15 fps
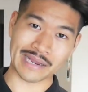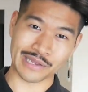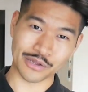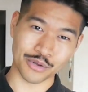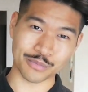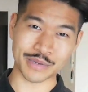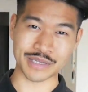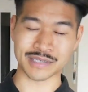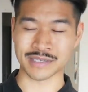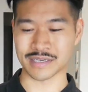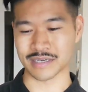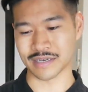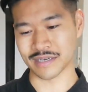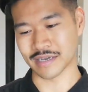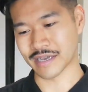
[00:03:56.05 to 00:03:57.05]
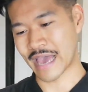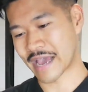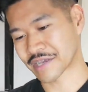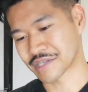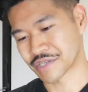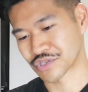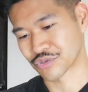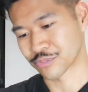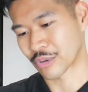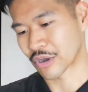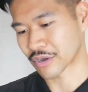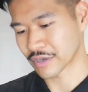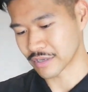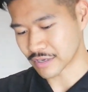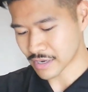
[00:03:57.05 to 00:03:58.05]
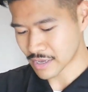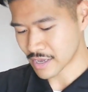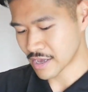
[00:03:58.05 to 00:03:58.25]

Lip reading: a little bit to access the pocket.